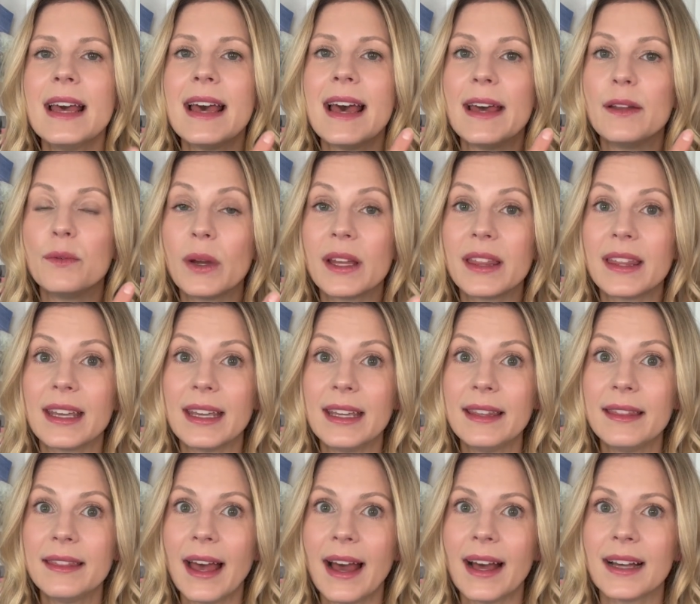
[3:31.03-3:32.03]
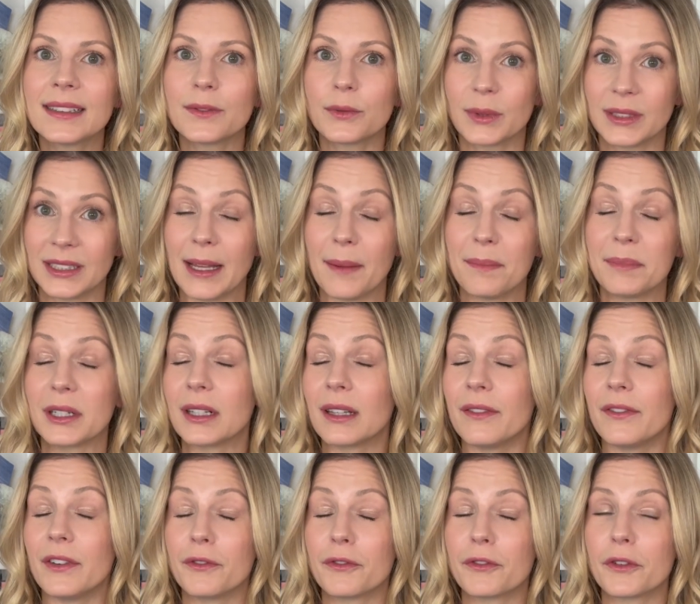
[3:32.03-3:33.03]
And within that receptacle
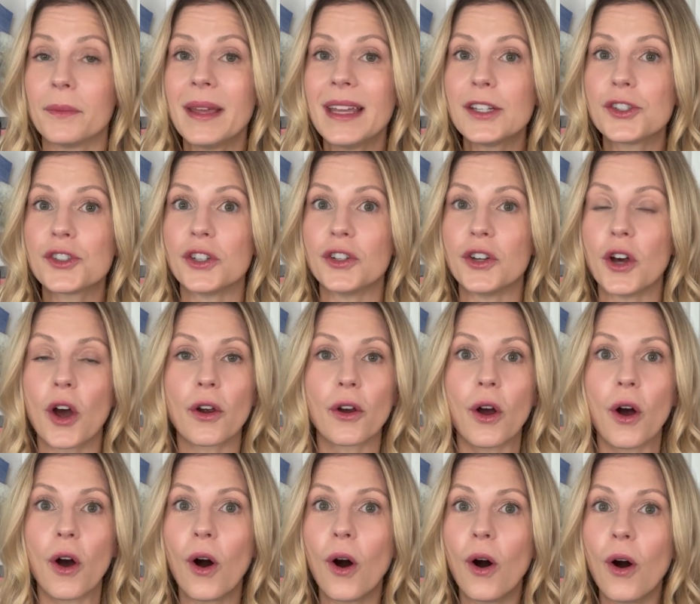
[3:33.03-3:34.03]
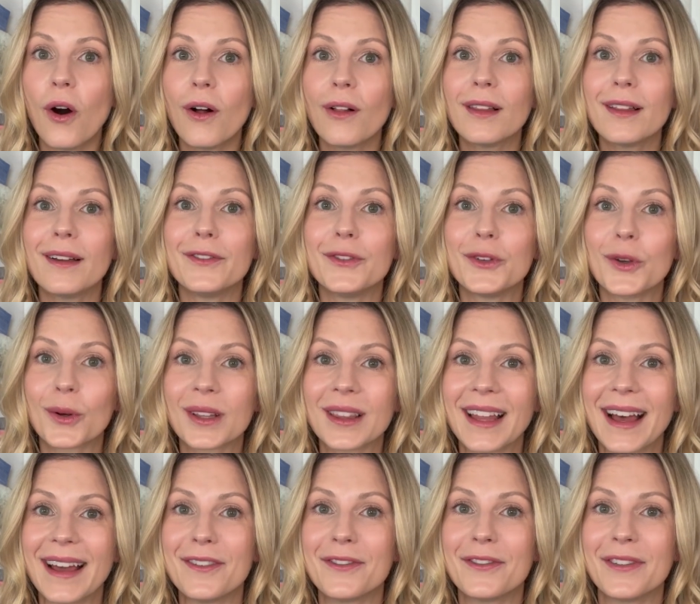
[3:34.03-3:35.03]
of information are all of your
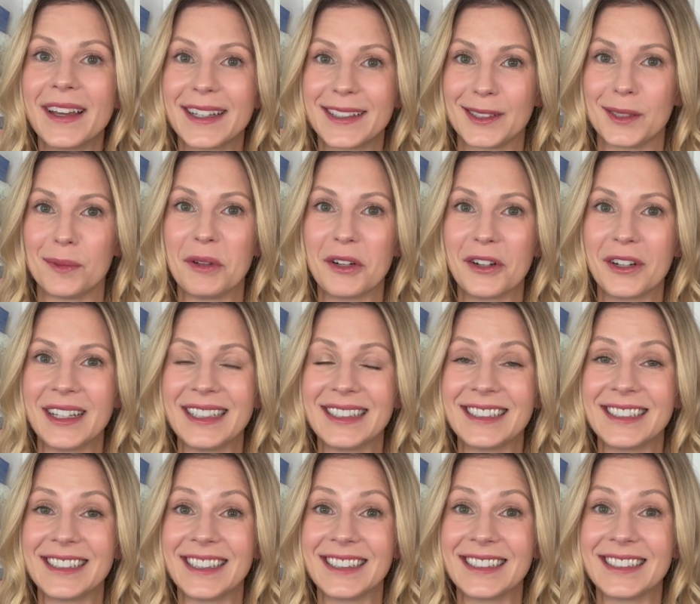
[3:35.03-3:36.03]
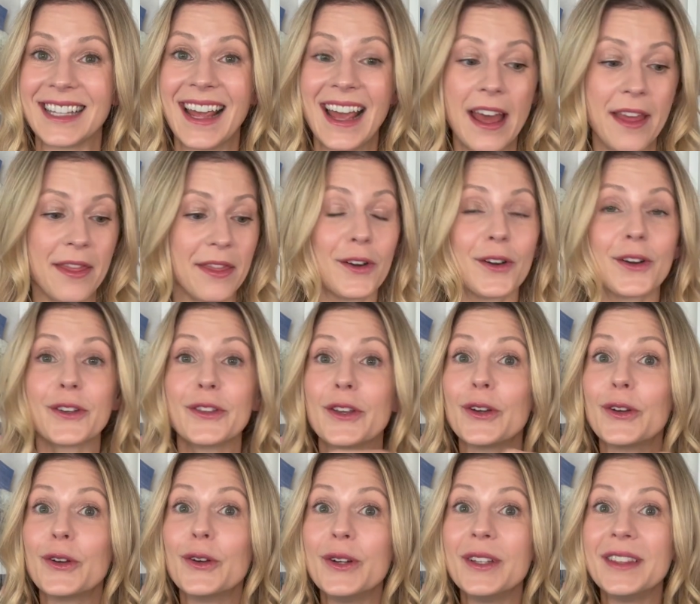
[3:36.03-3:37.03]
life experiences. There are the
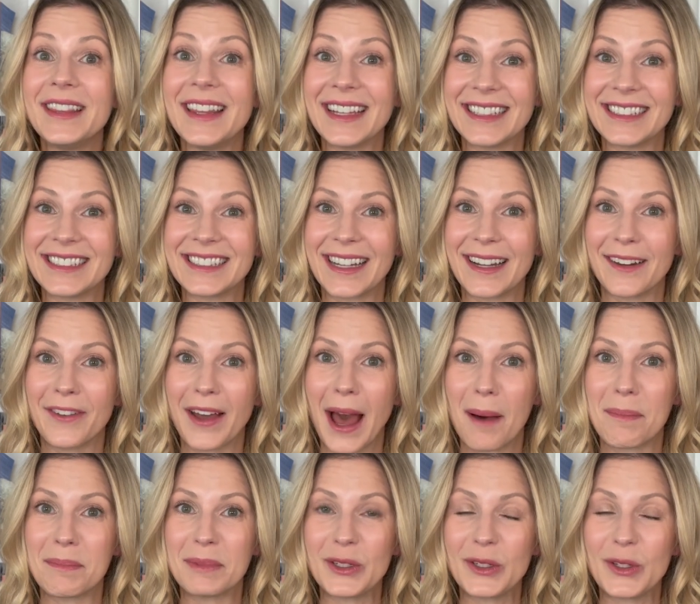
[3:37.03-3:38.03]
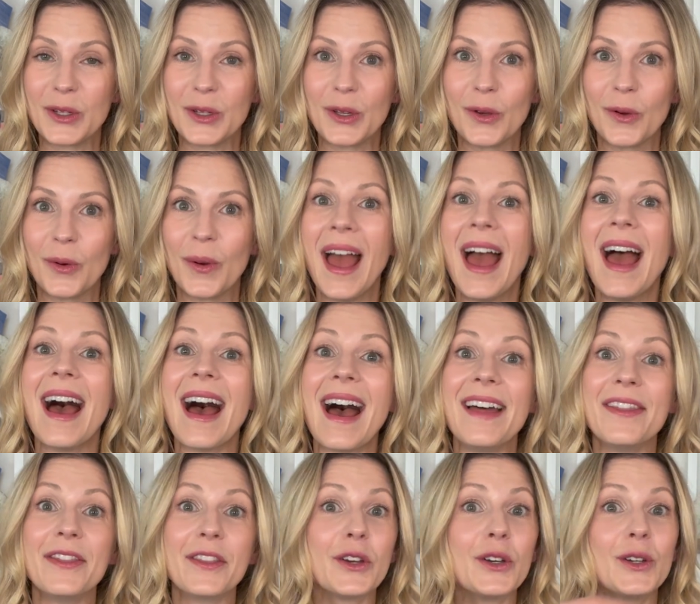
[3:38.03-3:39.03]
good things that have happened to you
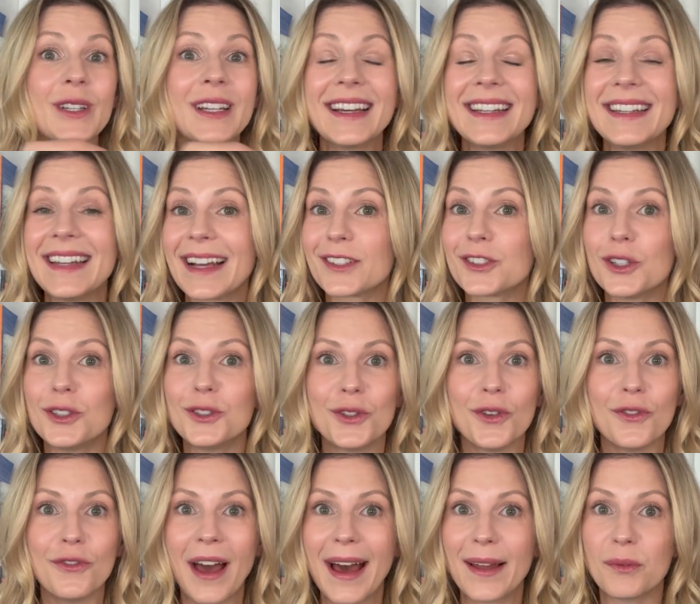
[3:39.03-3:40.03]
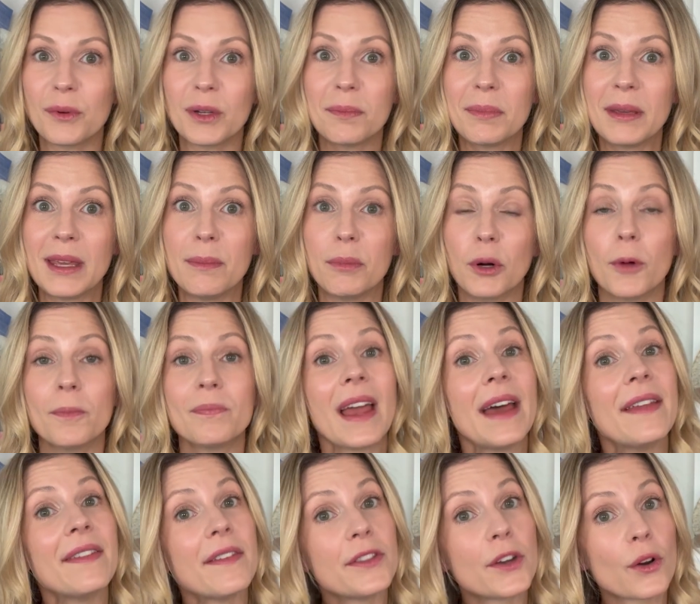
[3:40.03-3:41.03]
and the good connections you've had with people.
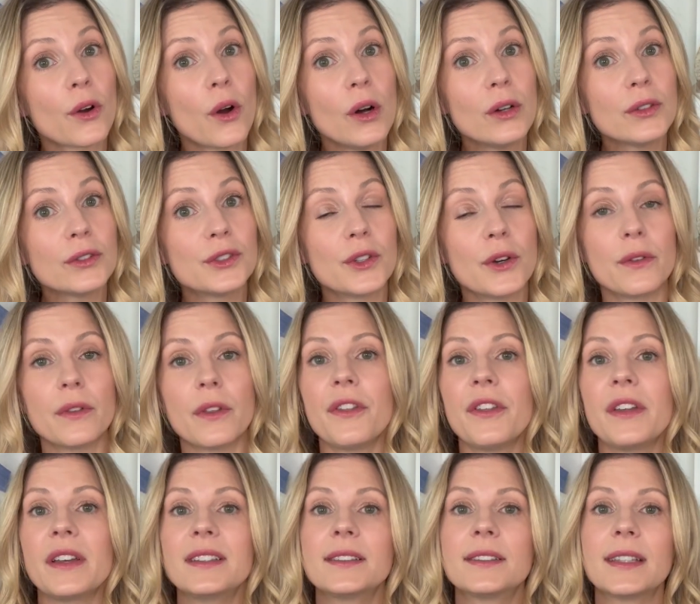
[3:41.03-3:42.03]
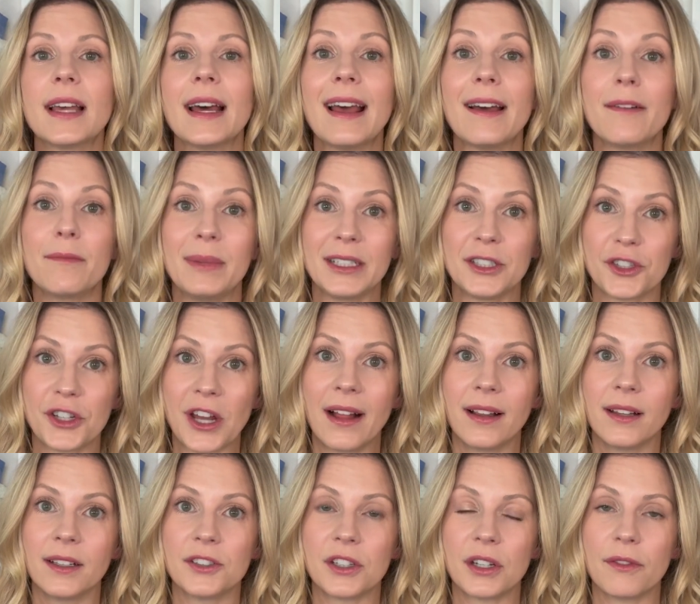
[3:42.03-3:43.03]
And then there are also the things that have been
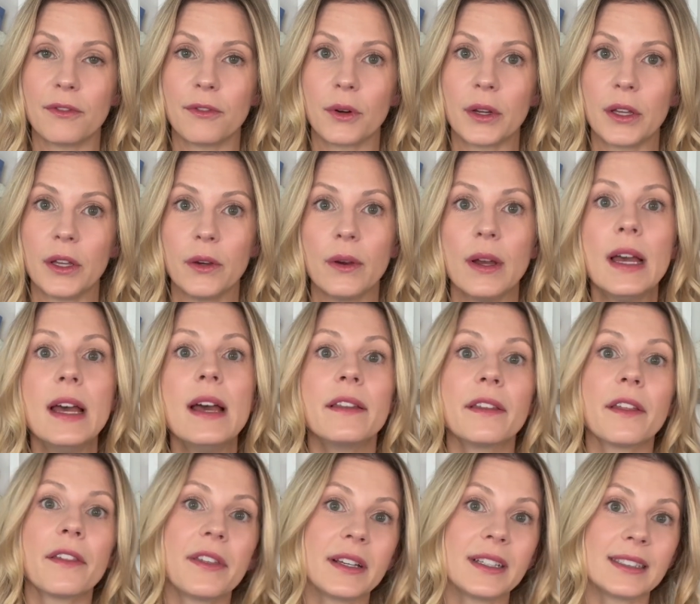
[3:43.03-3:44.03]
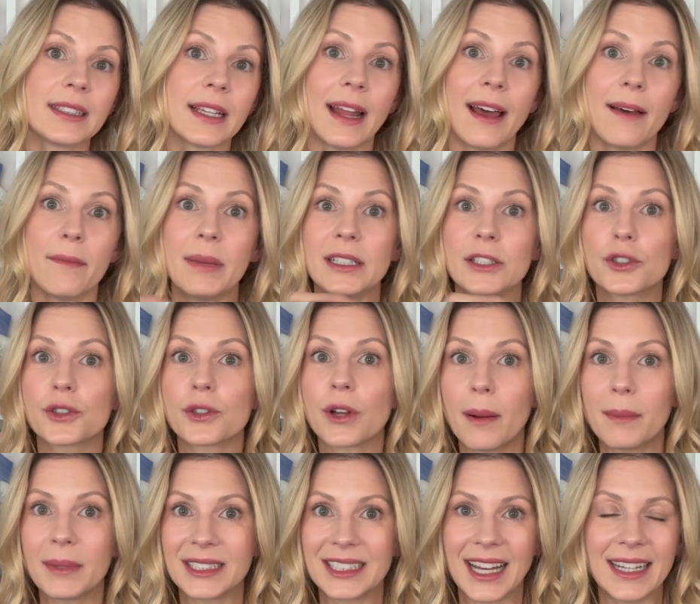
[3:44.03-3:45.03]
challenging for you, the things that have been
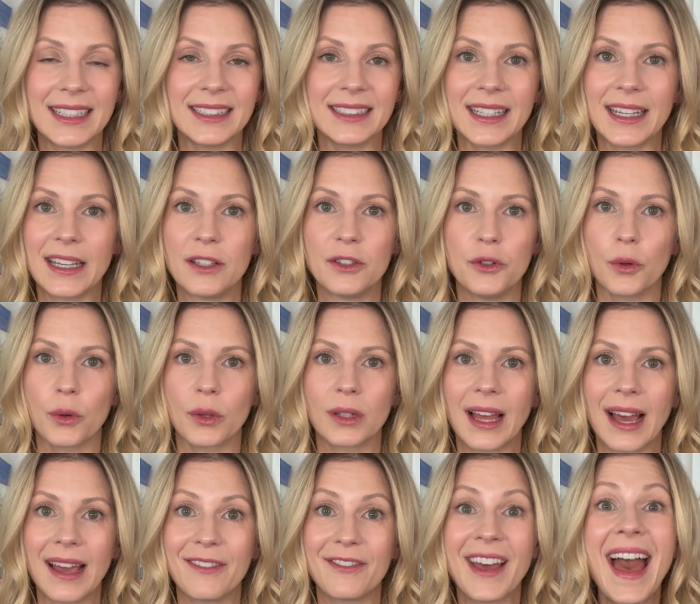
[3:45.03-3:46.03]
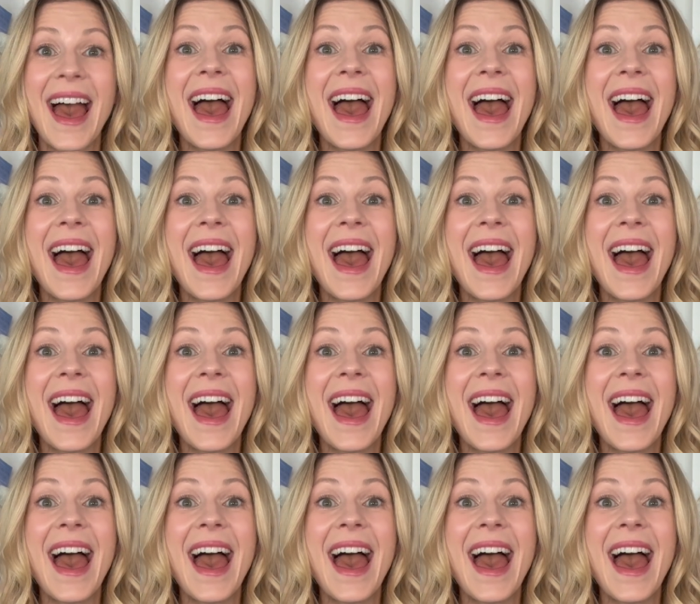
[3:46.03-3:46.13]
traumatizing in your life.